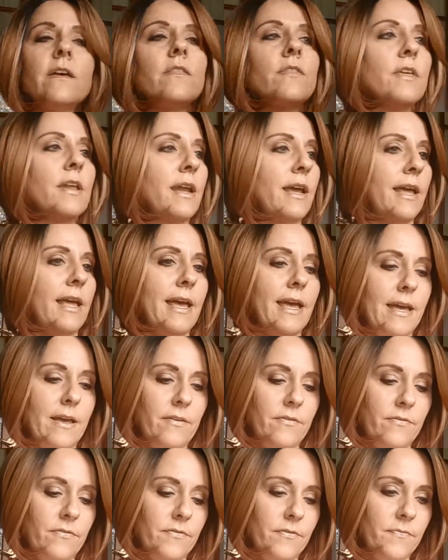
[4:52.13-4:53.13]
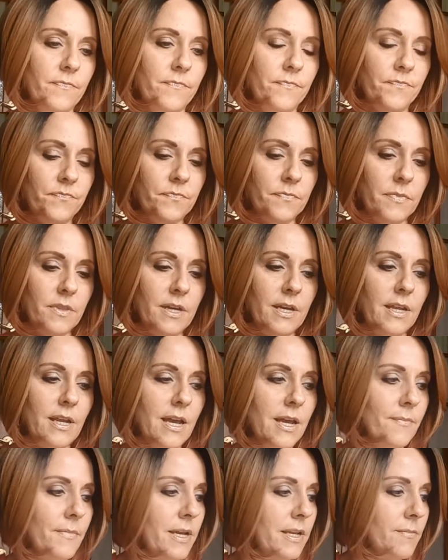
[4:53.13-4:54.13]
that I have that
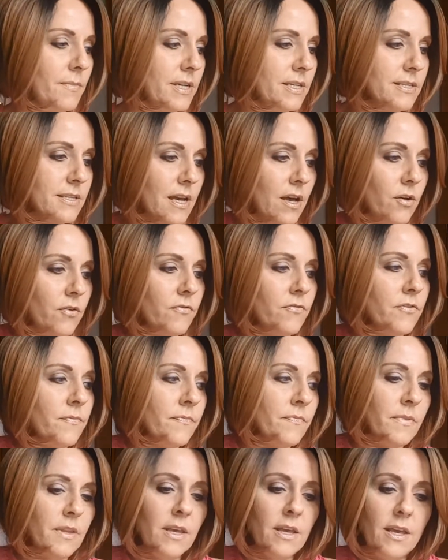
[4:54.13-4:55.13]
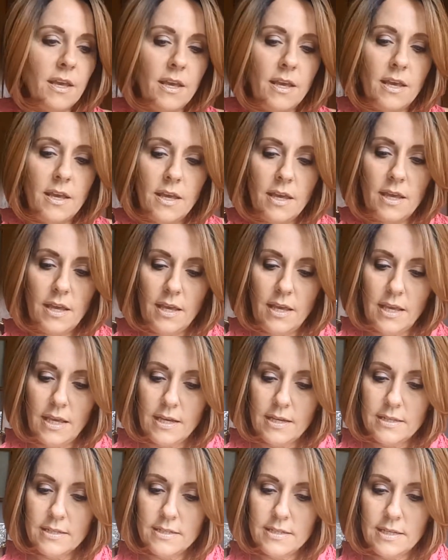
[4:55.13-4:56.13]
I made myself.
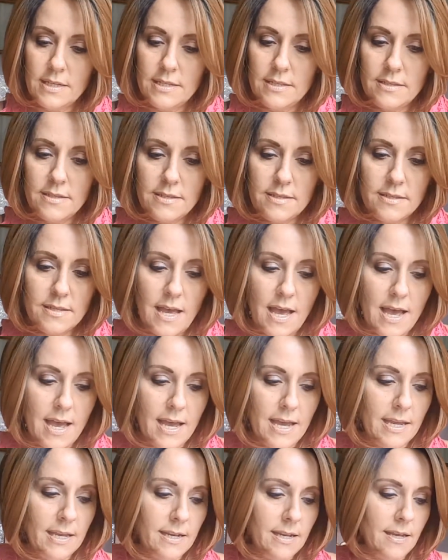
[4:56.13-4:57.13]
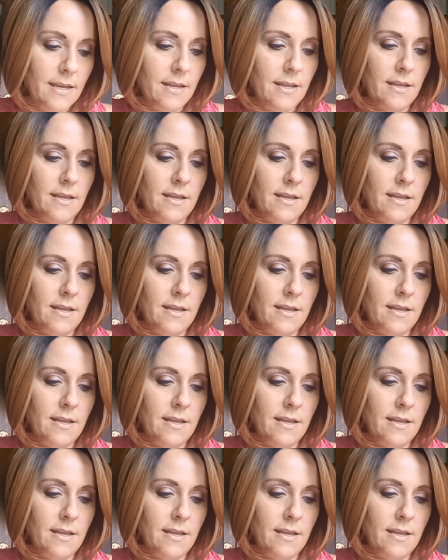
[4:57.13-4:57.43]
And inside,